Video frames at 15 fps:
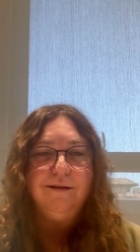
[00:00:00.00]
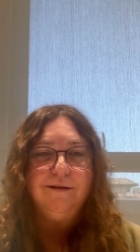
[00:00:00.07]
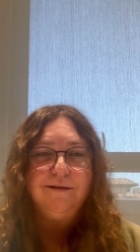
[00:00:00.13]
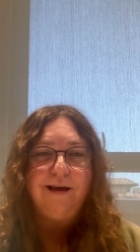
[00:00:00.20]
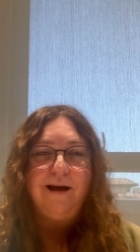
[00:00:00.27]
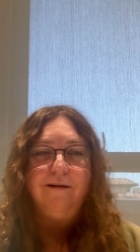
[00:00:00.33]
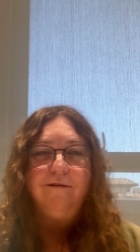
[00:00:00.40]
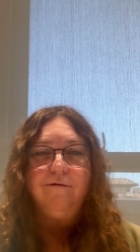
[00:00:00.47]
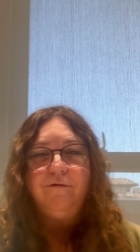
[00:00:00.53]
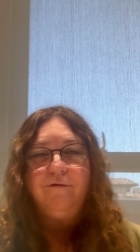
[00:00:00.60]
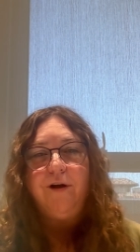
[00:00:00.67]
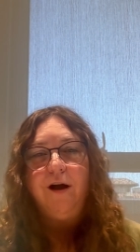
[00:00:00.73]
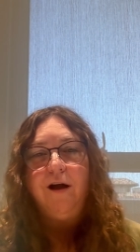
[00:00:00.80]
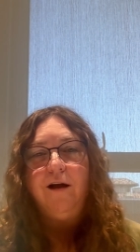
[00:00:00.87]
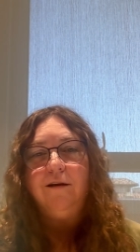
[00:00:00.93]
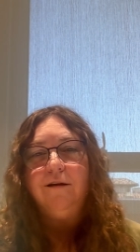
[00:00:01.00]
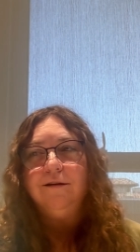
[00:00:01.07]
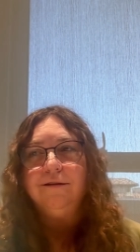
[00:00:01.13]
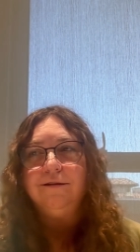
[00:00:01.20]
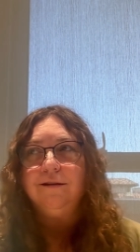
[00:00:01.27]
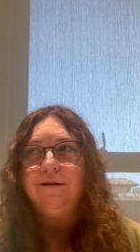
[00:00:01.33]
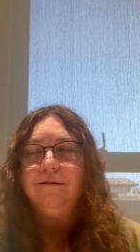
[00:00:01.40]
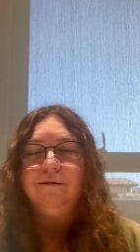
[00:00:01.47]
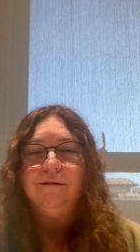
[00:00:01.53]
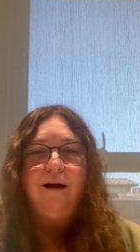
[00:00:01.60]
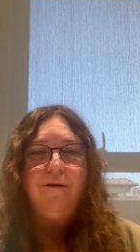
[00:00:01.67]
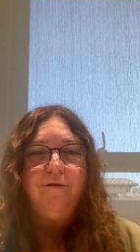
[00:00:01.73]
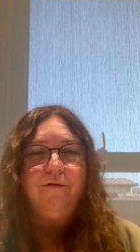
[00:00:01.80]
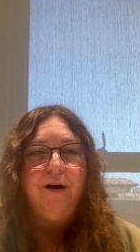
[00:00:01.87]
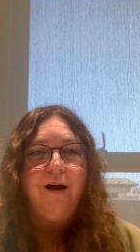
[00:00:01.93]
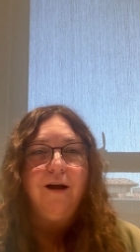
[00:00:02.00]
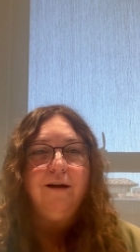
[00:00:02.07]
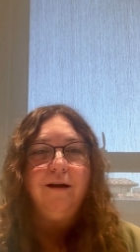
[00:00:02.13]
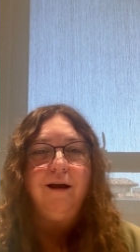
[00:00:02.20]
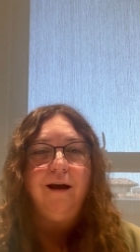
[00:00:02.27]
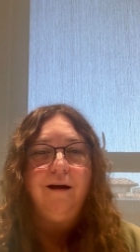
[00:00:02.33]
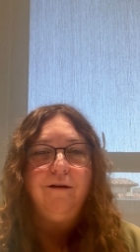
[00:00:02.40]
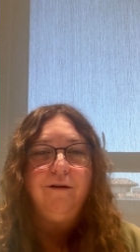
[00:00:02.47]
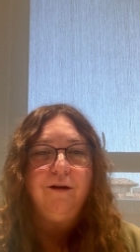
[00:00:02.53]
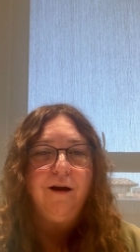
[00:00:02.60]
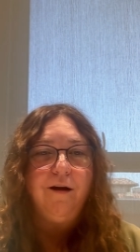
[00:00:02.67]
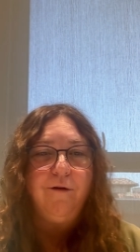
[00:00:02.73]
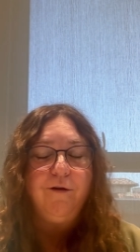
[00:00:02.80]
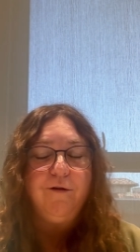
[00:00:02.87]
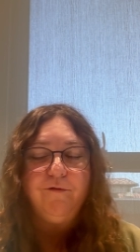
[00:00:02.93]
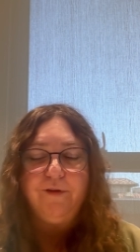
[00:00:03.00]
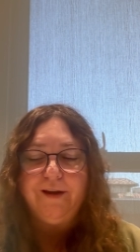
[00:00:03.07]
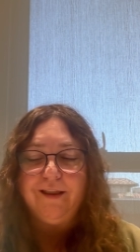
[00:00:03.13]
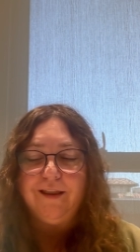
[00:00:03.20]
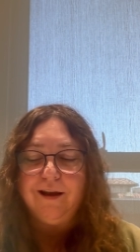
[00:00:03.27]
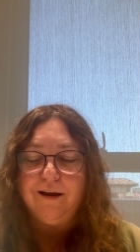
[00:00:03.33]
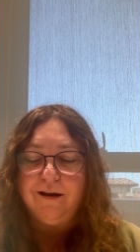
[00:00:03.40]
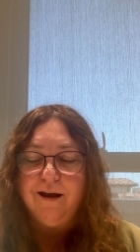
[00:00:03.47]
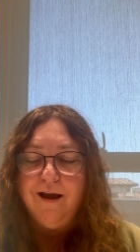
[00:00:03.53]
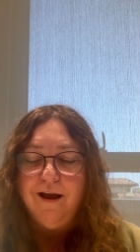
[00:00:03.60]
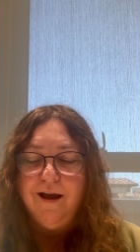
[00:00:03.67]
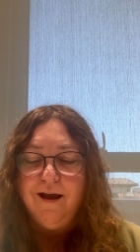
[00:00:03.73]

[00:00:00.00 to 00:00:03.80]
Is that fun? Is it not fun? How are you feeling?